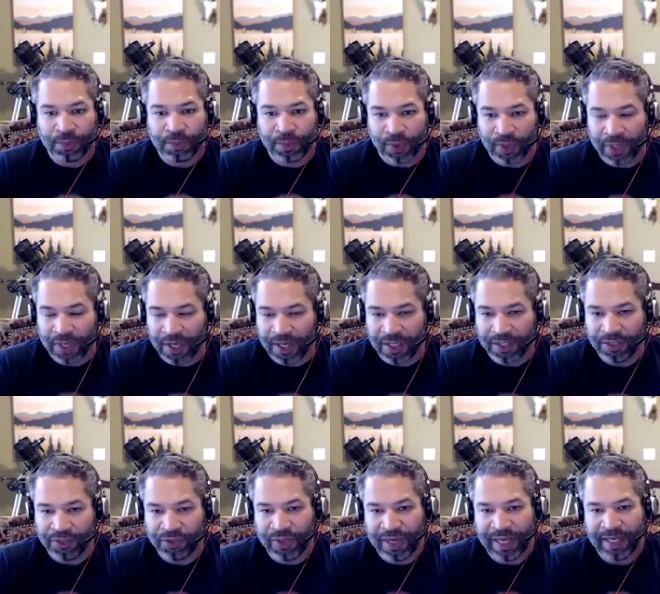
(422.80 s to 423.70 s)
multiple
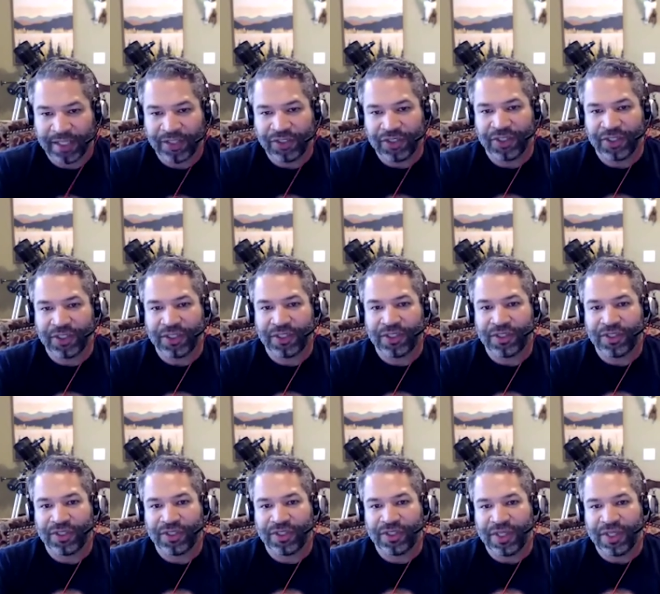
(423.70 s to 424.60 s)

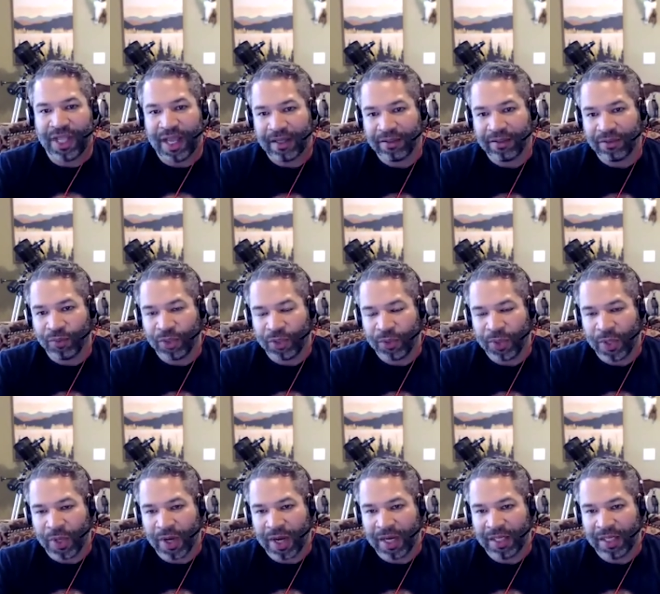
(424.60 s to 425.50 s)
contractors, that would
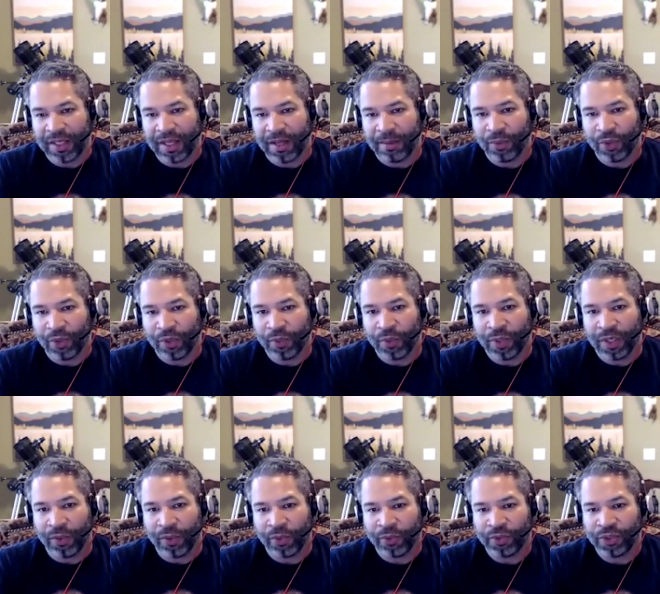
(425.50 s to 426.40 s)
require a lot more
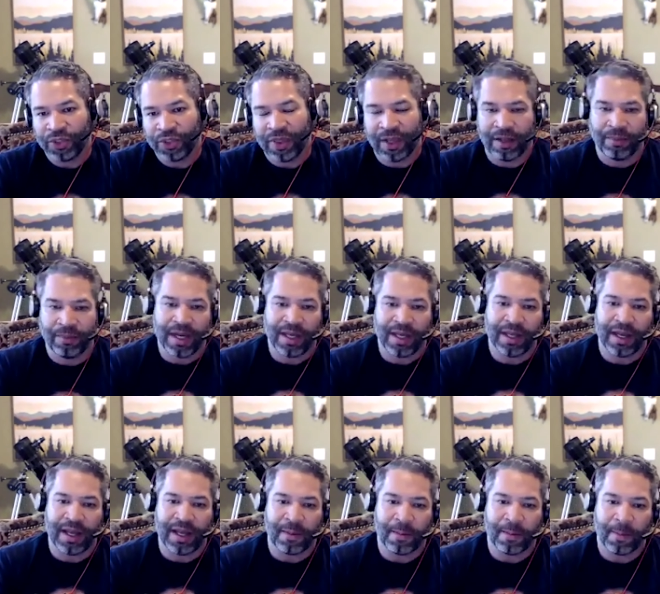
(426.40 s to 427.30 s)
work. What was your thinking
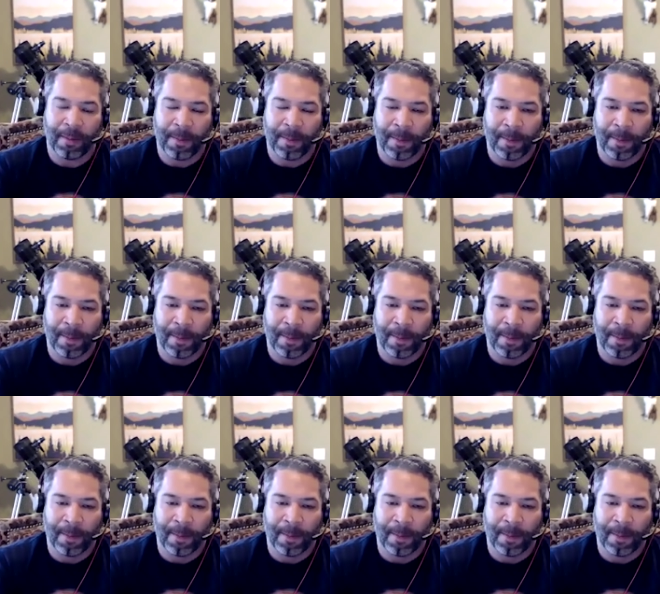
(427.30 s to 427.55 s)
behind that?